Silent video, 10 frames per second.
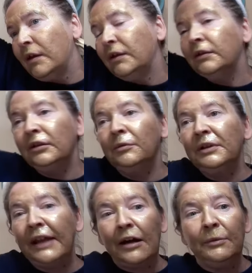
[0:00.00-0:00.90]
So
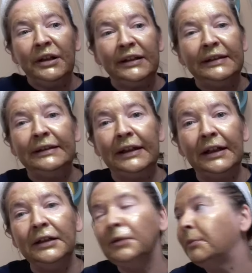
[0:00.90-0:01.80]
allow me to
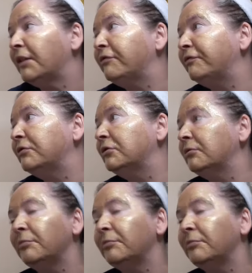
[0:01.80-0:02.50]
stand in my full